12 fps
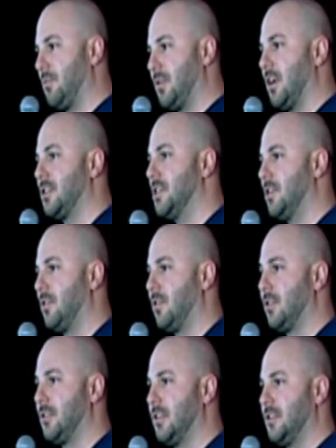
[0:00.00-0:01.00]
reduction in
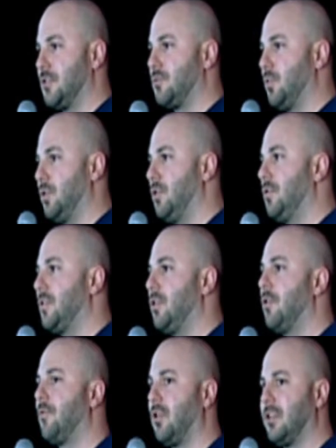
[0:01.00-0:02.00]
order to just reduce the
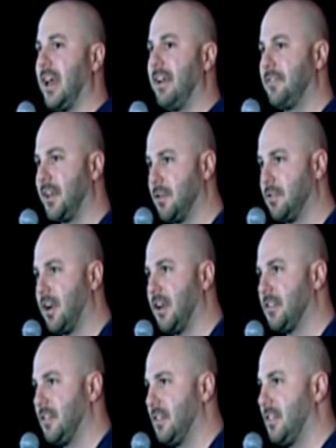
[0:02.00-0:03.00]
overall life cycle
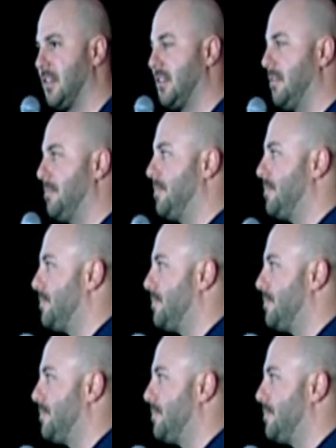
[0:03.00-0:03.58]
cost of the system.